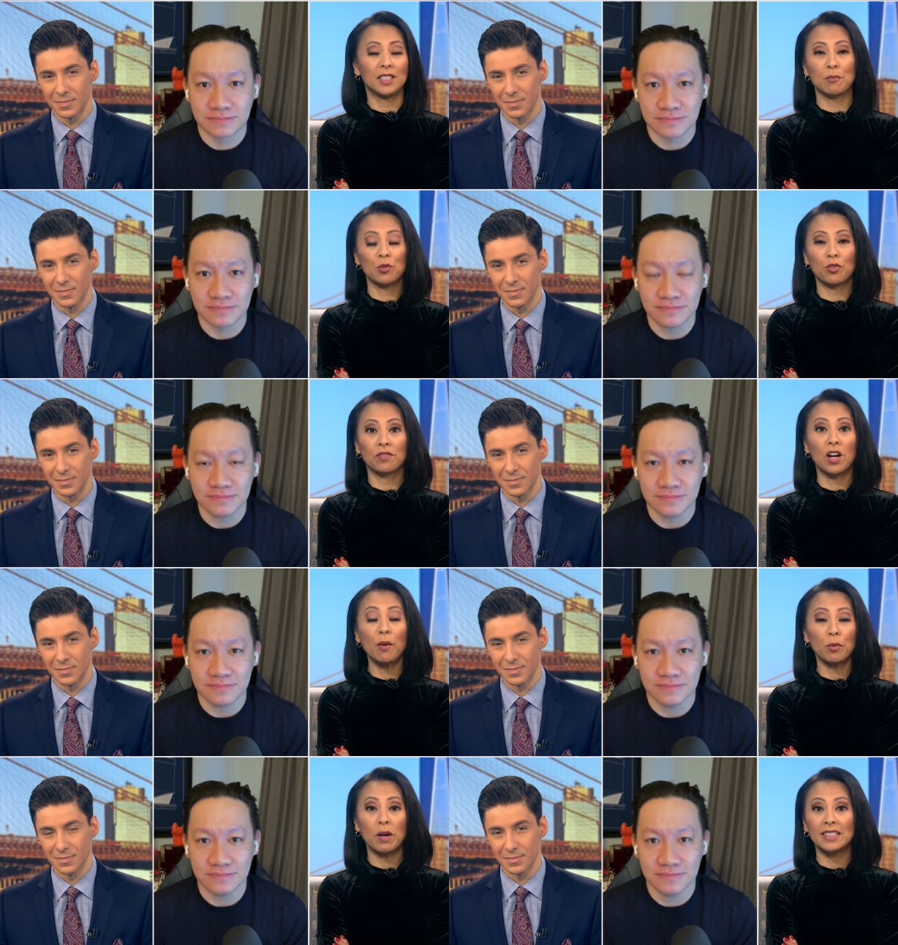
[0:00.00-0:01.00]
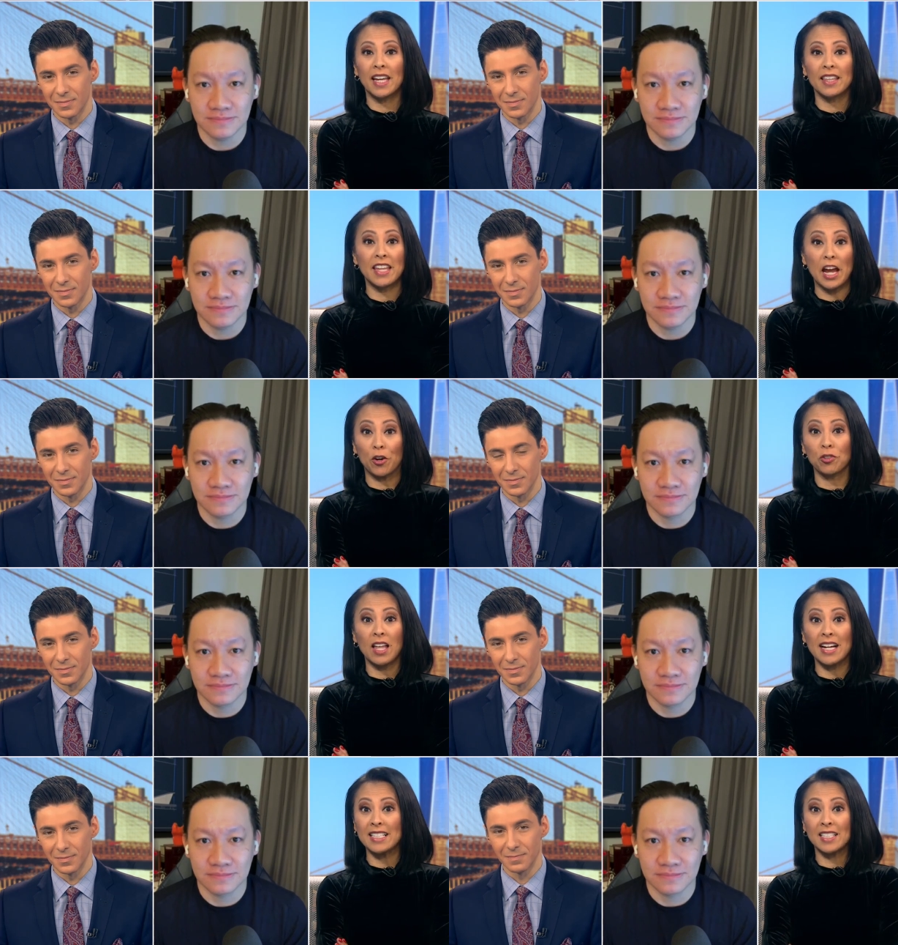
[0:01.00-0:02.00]
Speaker 1: some sort of compromise? Can the
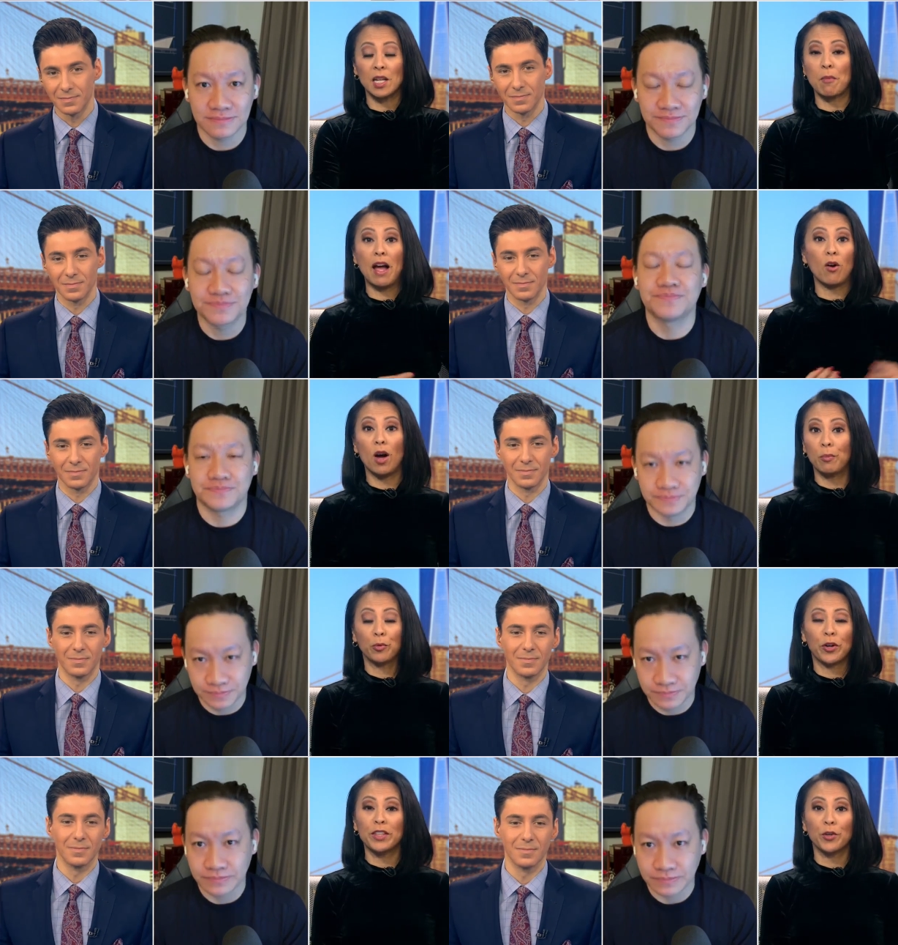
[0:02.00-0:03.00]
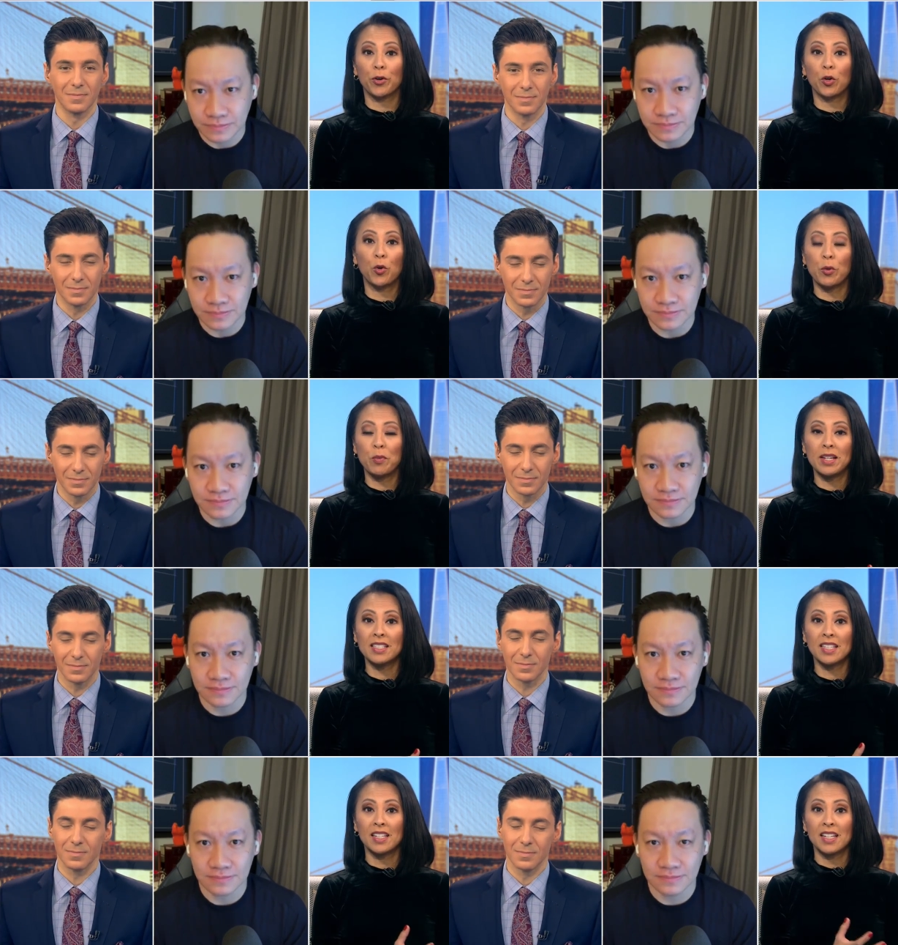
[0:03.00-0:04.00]
airlines somehow upgrade their
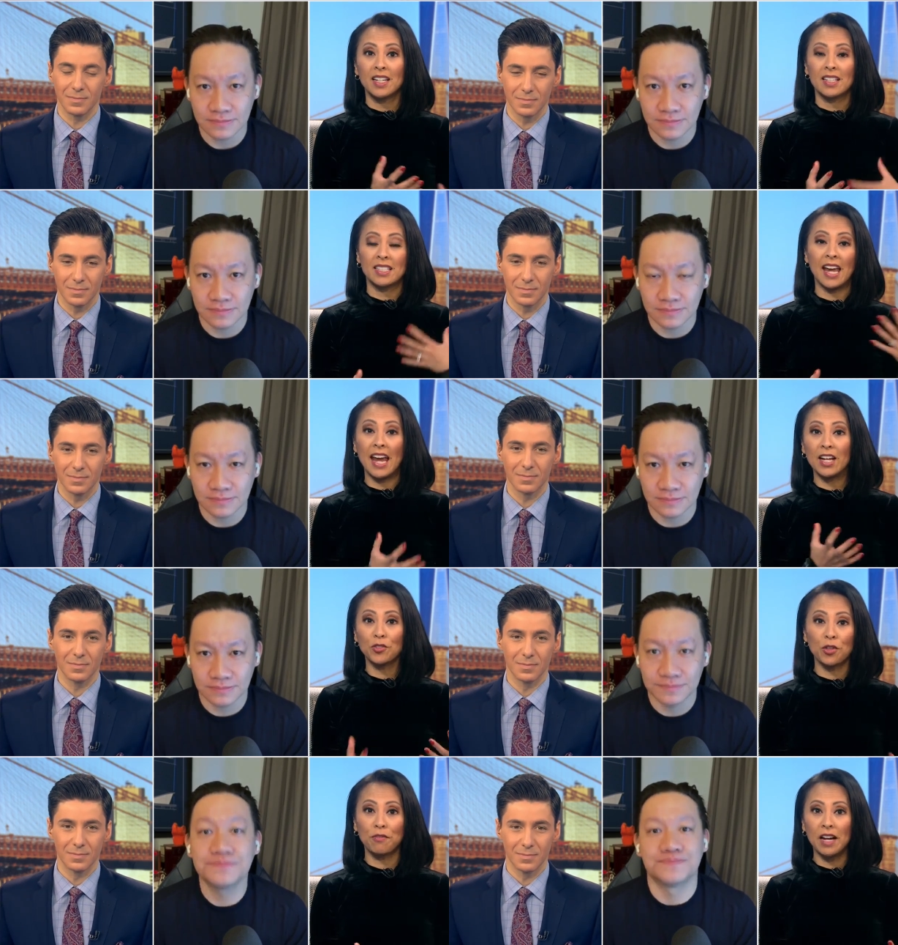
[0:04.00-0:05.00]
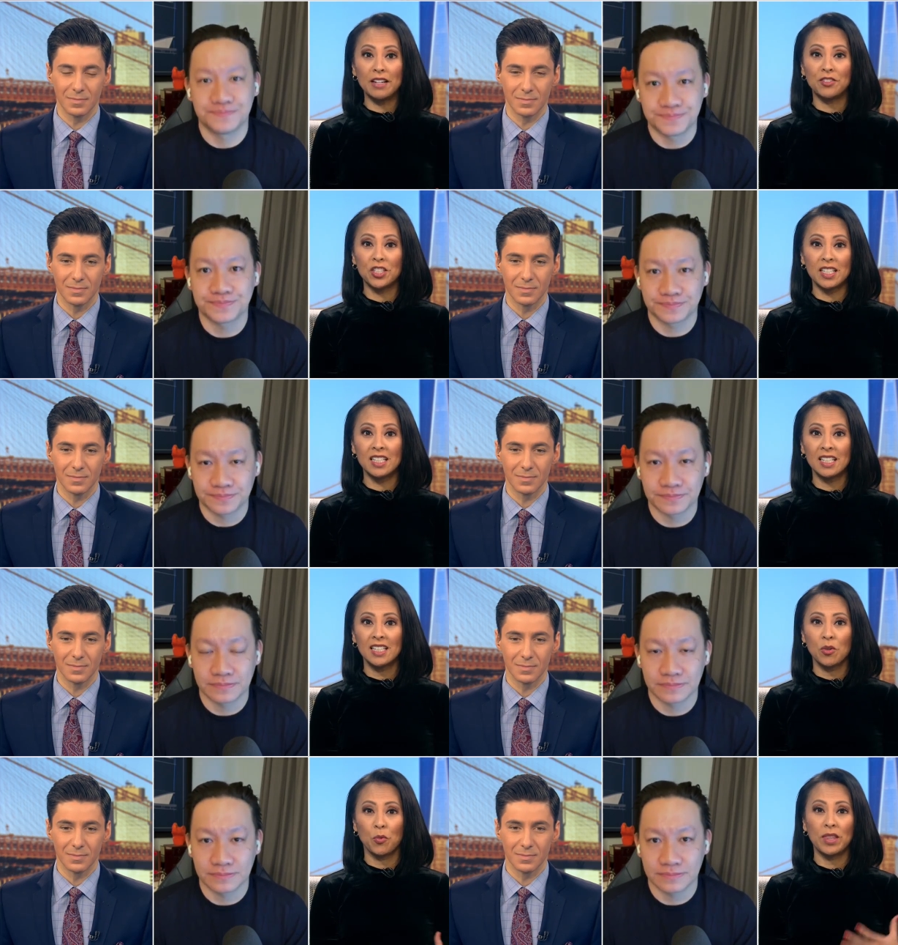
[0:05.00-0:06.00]
equipment to handle the 5G
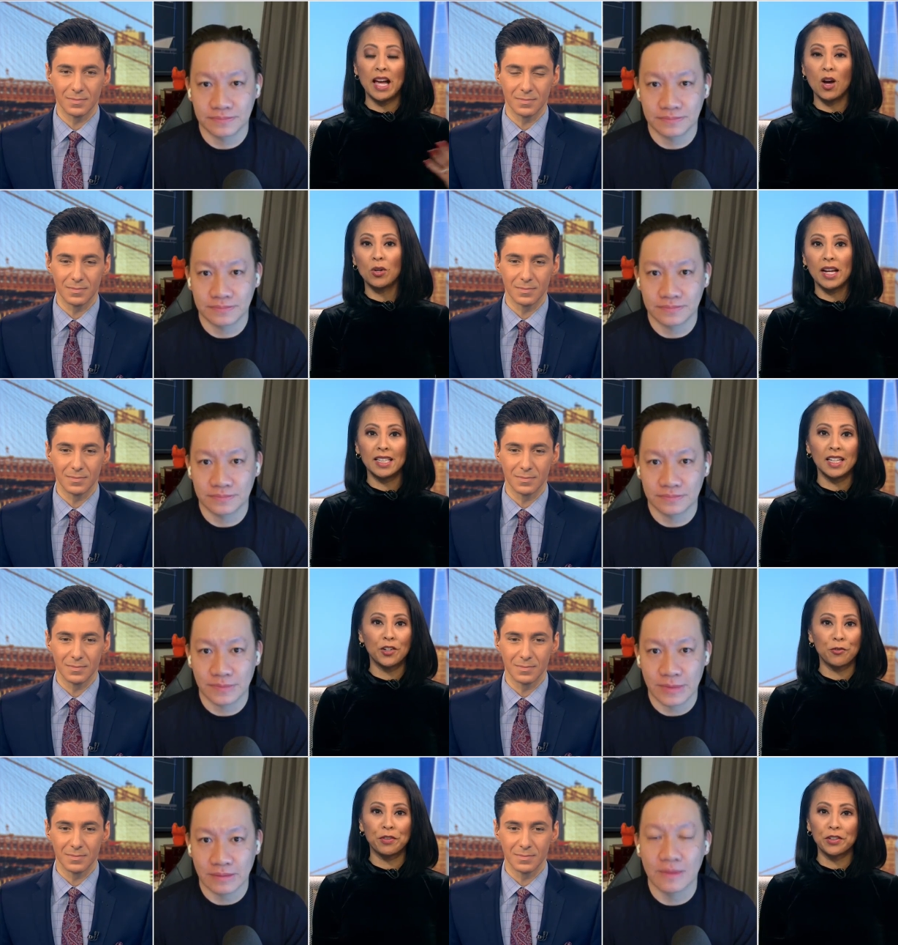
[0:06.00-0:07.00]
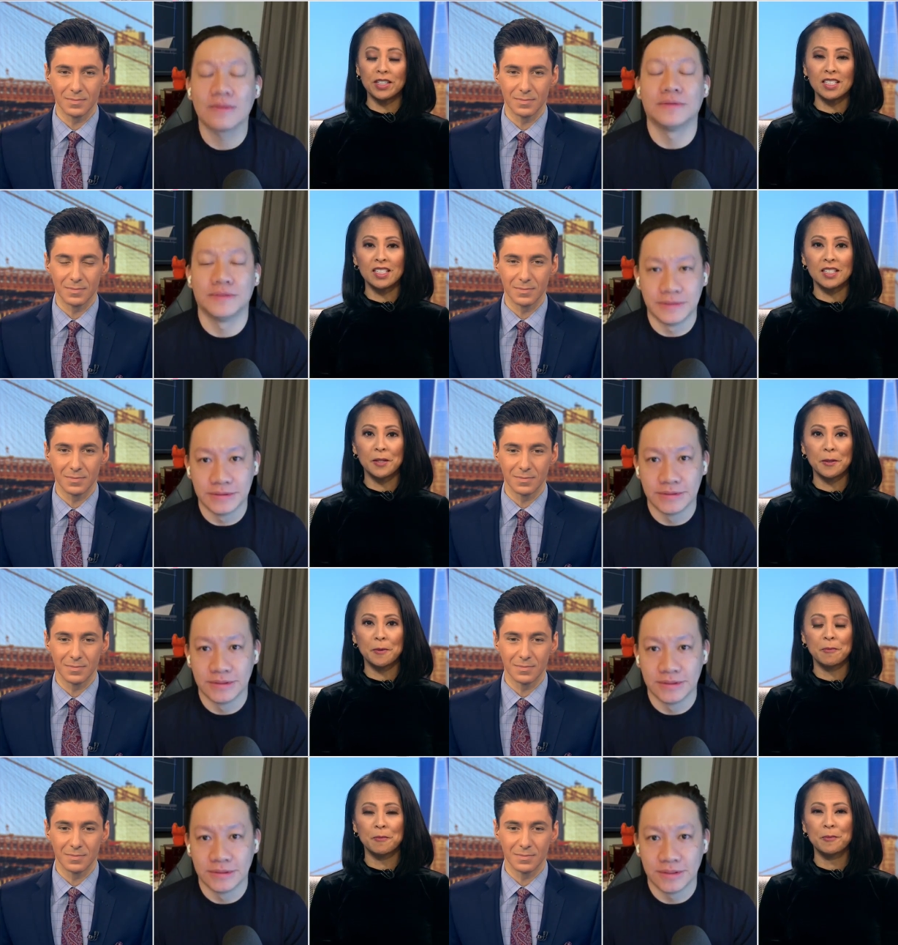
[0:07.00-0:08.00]
without any interference?
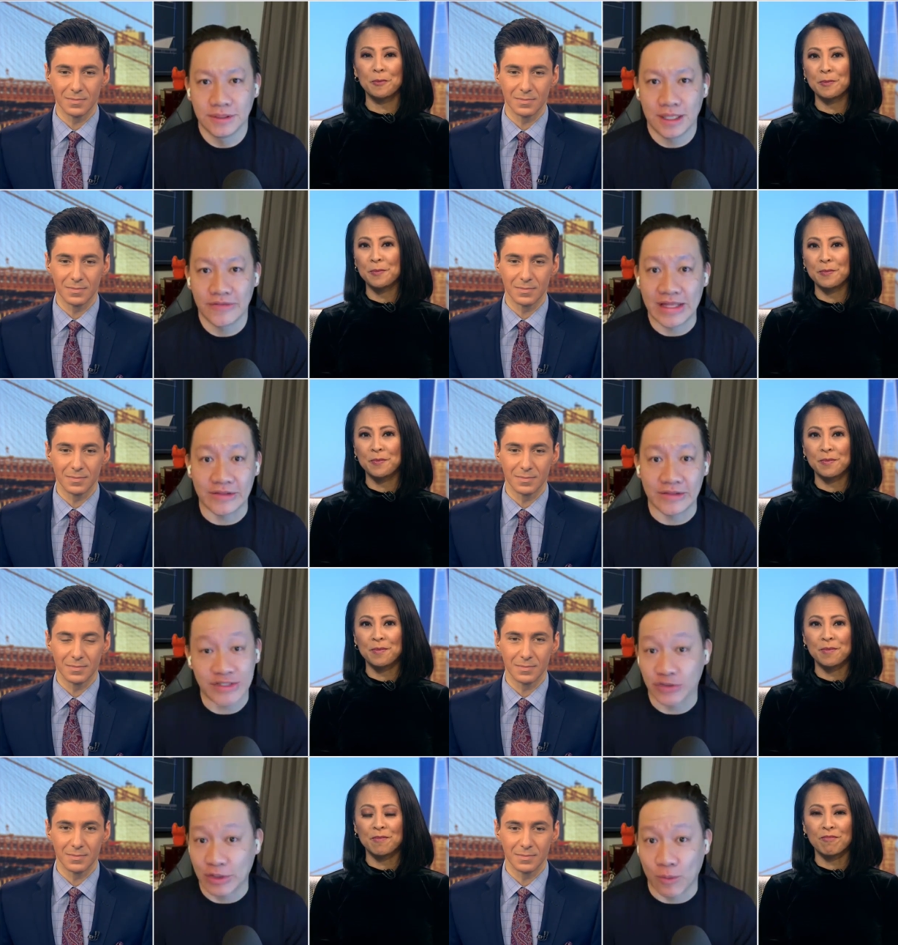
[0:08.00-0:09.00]
Speaker 2: That, that's a great